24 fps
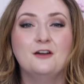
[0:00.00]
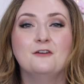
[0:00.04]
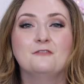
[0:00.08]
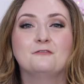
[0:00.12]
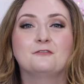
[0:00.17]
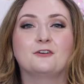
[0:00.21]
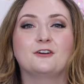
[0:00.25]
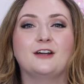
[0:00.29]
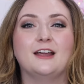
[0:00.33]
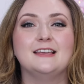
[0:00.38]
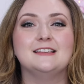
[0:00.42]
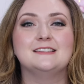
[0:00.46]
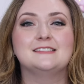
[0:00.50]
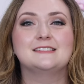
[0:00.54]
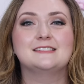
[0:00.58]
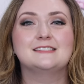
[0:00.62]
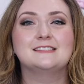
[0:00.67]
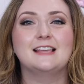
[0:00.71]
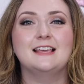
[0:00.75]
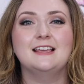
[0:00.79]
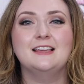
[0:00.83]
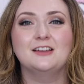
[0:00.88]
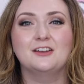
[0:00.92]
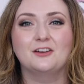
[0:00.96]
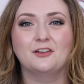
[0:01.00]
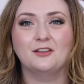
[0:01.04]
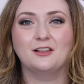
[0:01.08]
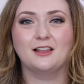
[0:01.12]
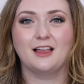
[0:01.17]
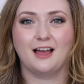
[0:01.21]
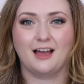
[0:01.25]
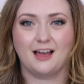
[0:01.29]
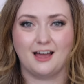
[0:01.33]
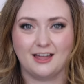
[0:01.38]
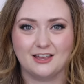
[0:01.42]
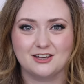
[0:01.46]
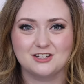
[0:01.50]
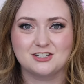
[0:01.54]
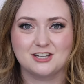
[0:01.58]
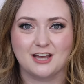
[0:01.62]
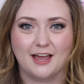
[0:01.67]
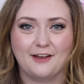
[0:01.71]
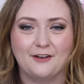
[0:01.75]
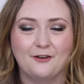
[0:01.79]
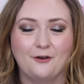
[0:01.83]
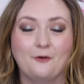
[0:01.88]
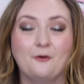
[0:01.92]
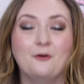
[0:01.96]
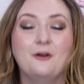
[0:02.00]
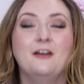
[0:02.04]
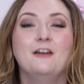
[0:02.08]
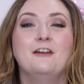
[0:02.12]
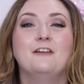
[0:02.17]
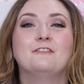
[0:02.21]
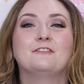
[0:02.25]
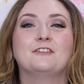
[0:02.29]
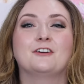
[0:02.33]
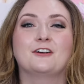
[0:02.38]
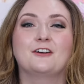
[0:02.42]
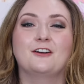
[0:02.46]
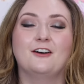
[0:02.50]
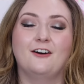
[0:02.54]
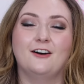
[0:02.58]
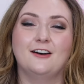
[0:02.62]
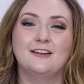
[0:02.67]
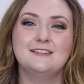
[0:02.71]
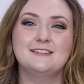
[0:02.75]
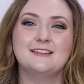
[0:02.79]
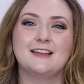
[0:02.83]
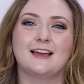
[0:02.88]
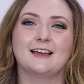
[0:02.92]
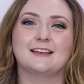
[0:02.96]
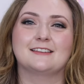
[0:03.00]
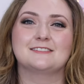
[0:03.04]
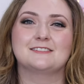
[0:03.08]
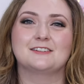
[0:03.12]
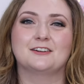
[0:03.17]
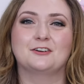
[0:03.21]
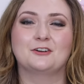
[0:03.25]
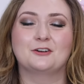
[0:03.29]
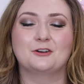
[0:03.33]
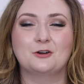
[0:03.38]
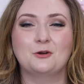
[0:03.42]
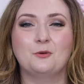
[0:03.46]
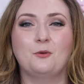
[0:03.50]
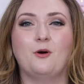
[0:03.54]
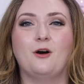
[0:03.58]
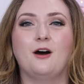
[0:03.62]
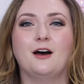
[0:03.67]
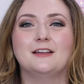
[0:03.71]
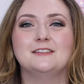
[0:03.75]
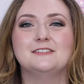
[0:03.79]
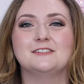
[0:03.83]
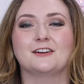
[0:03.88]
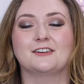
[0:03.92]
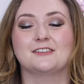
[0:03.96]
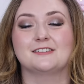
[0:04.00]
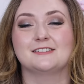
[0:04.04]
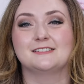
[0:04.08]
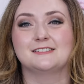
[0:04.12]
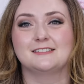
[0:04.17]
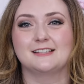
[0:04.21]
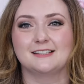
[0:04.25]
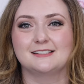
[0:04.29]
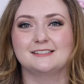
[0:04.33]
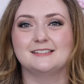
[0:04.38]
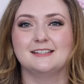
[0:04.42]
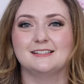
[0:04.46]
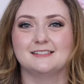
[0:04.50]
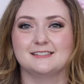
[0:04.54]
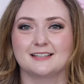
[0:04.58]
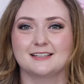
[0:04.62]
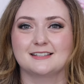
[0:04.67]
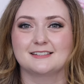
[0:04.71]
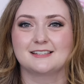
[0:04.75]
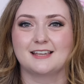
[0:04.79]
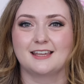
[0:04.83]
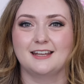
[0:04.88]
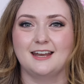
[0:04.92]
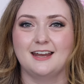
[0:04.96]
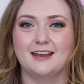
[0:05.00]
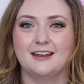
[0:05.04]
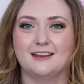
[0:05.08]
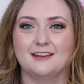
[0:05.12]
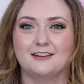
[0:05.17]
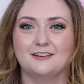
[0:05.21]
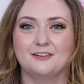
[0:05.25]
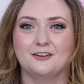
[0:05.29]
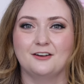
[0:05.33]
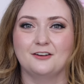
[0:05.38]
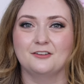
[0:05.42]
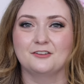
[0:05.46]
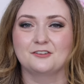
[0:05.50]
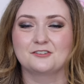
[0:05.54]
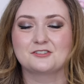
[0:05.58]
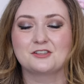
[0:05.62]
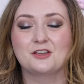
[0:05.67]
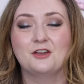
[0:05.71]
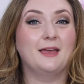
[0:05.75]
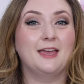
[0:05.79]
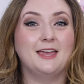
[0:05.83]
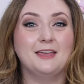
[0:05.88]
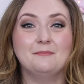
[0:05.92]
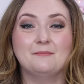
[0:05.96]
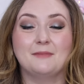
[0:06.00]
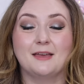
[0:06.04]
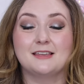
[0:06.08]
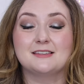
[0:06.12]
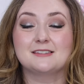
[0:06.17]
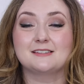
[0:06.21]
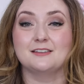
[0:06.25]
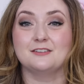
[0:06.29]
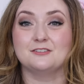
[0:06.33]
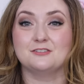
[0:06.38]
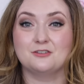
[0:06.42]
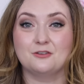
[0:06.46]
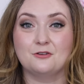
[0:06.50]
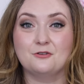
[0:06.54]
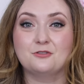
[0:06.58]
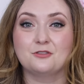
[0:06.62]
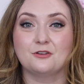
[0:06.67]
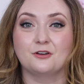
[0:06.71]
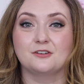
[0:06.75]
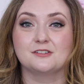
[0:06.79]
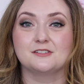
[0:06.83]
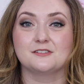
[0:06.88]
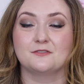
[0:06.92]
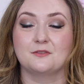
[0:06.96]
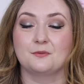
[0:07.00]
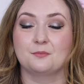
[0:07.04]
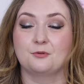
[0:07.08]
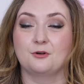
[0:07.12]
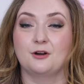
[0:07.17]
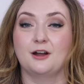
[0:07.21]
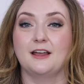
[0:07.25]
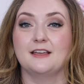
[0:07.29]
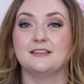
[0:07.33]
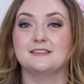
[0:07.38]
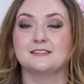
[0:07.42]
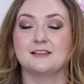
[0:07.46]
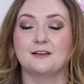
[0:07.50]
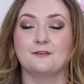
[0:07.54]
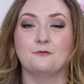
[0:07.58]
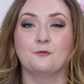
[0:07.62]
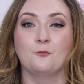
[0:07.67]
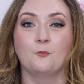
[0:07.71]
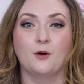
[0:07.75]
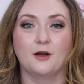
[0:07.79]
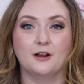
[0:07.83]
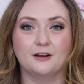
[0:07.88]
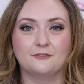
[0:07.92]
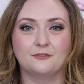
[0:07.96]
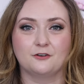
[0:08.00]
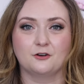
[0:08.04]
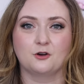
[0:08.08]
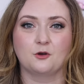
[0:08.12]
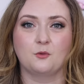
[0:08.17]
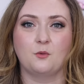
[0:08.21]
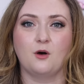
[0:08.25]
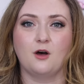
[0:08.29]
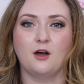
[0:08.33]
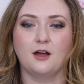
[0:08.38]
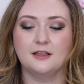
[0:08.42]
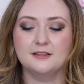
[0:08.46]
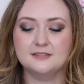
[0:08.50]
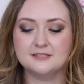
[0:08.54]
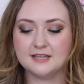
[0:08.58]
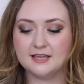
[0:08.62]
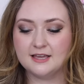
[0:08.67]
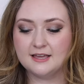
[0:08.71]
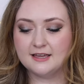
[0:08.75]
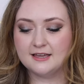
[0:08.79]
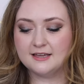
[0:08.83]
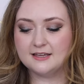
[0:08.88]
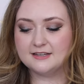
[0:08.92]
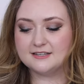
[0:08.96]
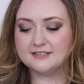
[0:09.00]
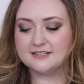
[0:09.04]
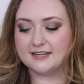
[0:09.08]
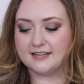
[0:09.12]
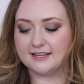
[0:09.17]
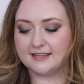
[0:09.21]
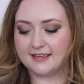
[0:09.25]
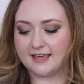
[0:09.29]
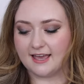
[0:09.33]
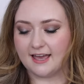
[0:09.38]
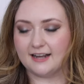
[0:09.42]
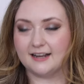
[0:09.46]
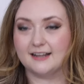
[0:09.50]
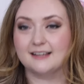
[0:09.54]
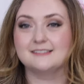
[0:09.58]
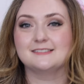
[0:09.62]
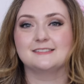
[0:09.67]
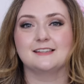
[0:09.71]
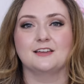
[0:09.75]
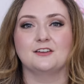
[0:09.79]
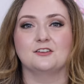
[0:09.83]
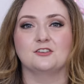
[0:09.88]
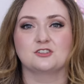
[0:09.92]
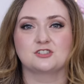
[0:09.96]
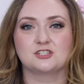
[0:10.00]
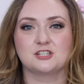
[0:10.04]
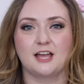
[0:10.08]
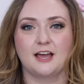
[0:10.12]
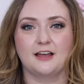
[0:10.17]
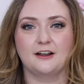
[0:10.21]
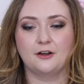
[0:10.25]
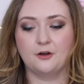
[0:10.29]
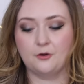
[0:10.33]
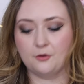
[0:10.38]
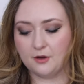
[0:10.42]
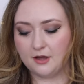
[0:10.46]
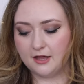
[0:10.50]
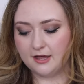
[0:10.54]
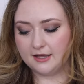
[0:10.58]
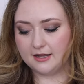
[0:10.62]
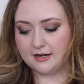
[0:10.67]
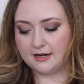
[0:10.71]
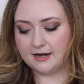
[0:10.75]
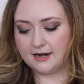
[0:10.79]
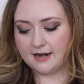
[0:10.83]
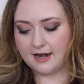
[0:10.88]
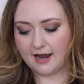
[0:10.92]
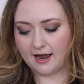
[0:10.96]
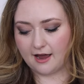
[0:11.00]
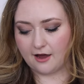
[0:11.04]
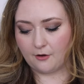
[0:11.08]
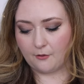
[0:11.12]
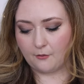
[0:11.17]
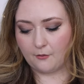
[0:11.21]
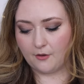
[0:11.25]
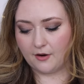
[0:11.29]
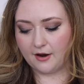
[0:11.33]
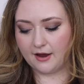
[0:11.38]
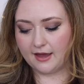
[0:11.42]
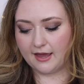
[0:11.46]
for a single eyeshadow. For context, her quads are $66 Canadian. Paying basically two-thirds of the price of one of her quads to get a single shadow. Now,